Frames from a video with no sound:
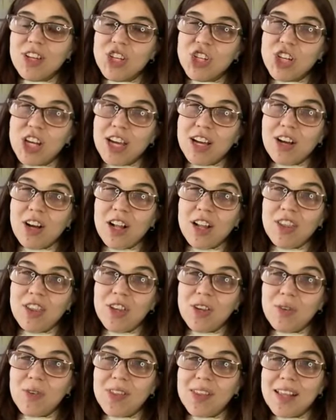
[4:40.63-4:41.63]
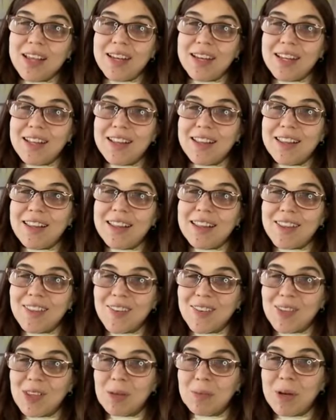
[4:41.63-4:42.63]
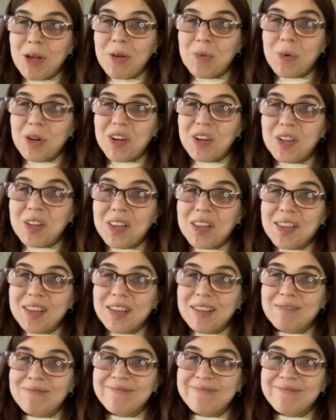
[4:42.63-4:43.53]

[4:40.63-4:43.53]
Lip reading: check on those sentences and those small words.